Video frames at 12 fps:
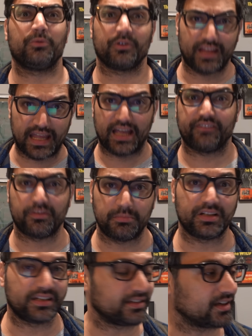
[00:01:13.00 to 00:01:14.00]
worth
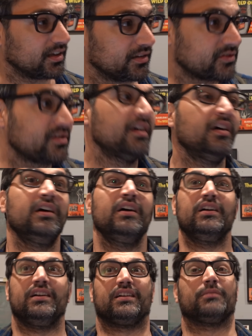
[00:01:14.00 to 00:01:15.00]
$500,000.
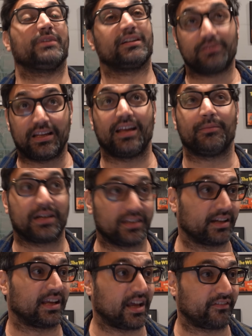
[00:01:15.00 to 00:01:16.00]
And I'm like, damn, I'd
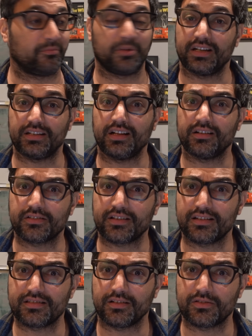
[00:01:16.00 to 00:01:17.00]
like $500,000.
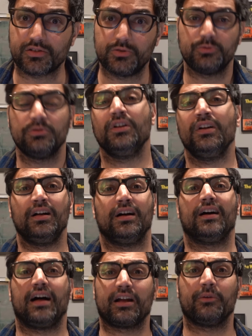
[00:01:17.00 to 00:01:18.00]
That sounds cool.
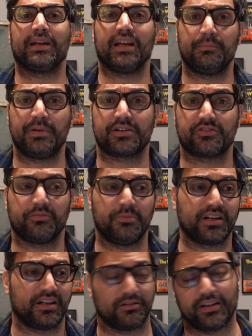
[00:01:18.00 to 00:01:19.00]
How do I get a picture of a
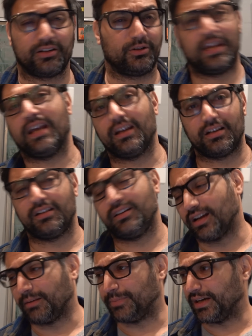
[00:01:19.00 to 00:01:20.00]
monkey? And like, you can't. You
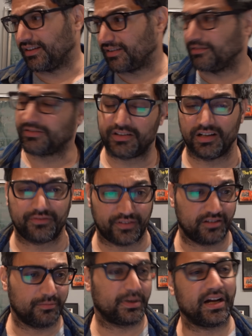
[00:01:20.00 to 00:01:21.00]
gotta buy this other stuff, and
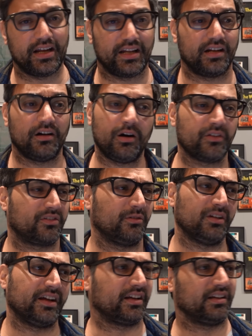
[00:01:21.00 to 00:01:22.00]
then you buy it. And also,
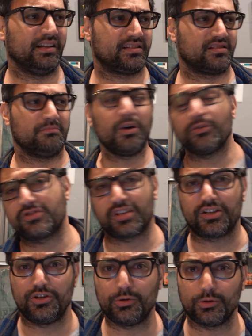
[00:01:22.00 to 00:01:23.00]
like, it's the most
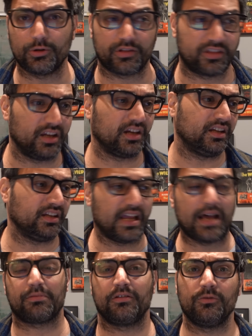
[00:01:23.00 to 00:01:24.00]
secure thing in the
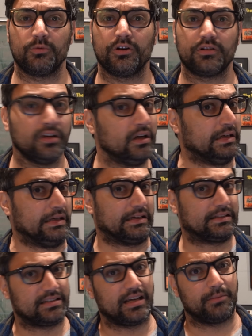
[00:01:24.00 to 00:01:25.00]
absolute world.
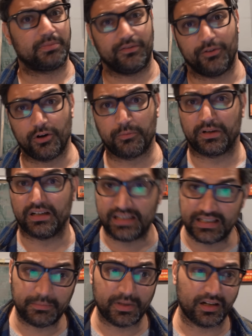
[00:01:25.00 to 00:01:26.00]
Except if you open an
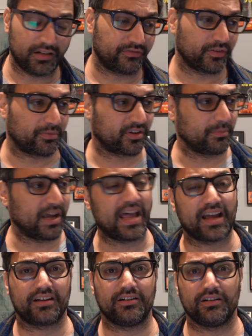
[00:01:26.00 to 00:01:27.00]
email from some
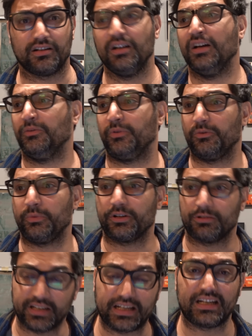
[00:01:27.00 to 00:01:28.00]
hacker with a
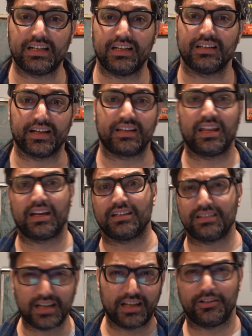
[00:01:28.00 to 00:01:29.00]
weird link in it, like, they can
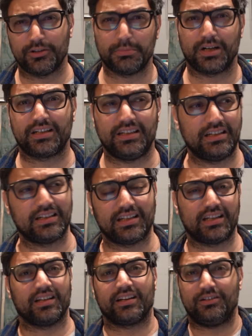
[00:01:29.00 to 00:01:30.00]
take your monkey, and
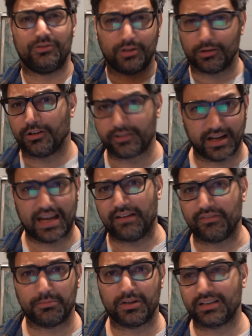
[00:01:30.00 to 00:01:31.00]
then like, you no longer
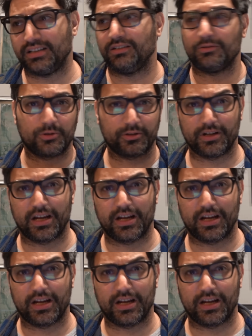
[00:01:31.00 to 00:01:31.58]
have the monkey or your